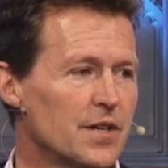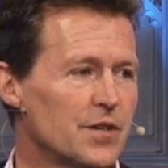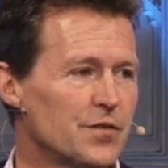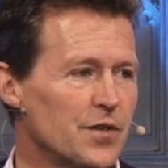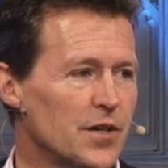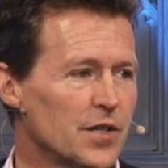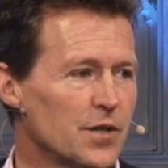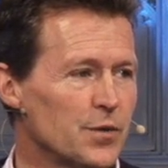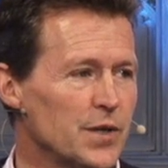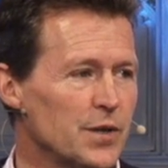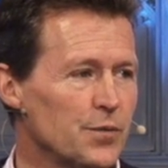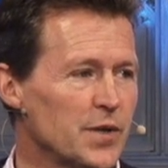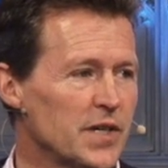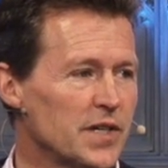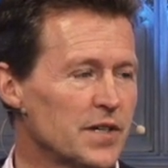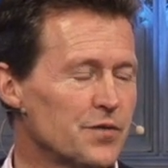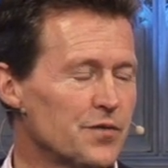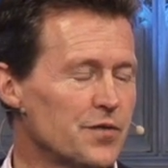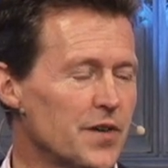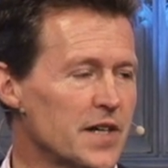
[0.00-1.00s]
Father, we
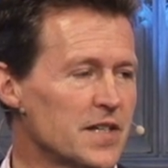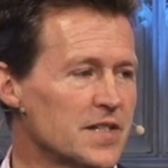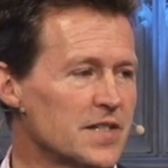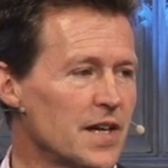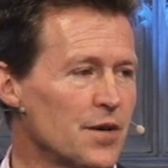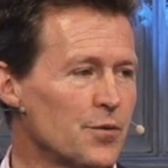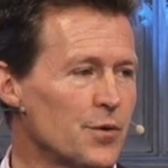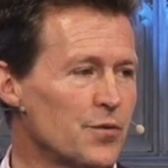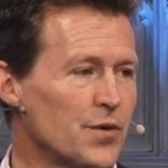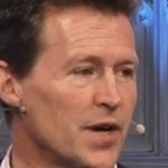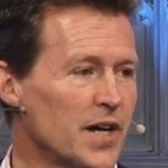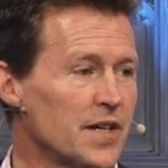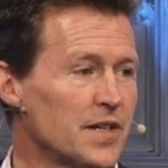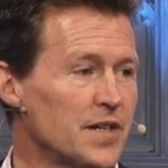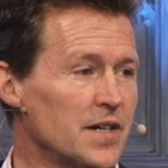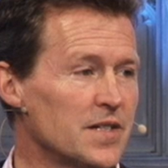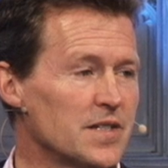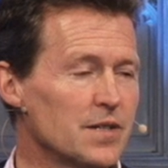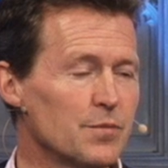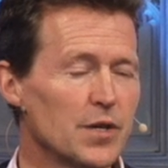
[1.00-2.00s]
confess that, we
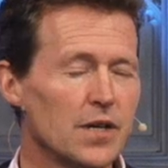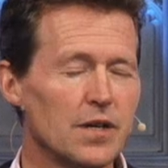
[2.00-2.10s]
recognize it.